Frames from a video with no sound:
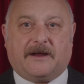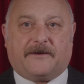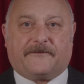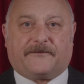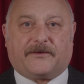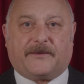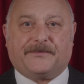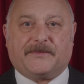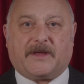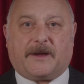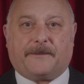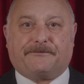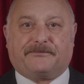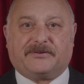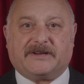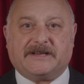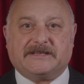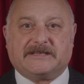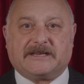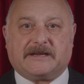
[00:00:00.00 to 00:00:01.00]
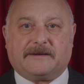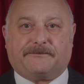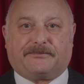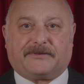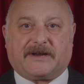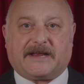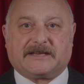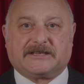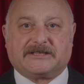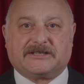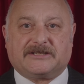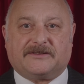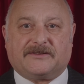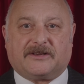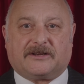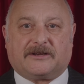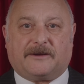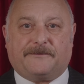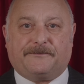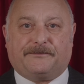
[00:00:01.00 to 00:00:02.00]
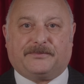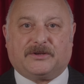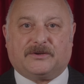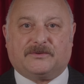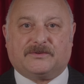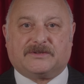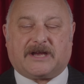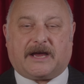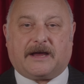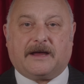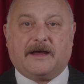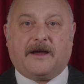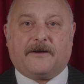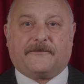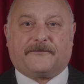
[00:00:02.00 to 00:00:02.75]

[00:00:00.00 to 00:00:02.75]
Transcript: from the printing press to the computer,